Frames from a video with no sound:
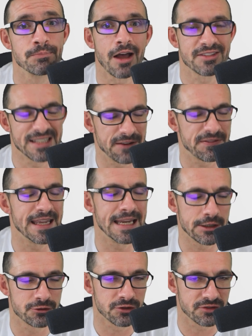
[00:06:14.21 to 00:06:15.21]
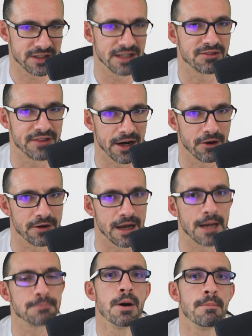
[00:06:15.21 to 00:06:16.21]
I'll see if the interest is there or
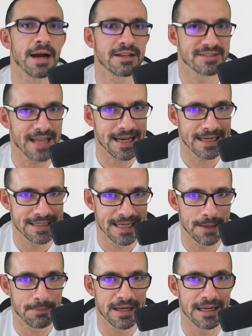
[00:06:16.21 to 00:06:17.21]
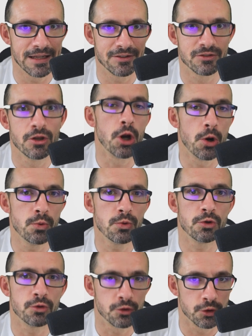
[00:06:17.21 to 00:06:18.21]
not. But my second tip is don't
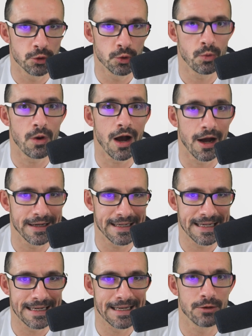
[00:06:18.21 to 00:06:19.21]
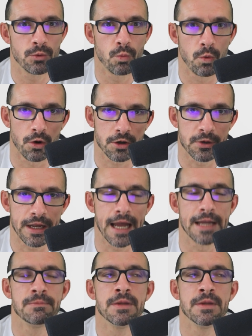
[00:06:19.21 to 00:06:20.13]
do unneeded work, okay?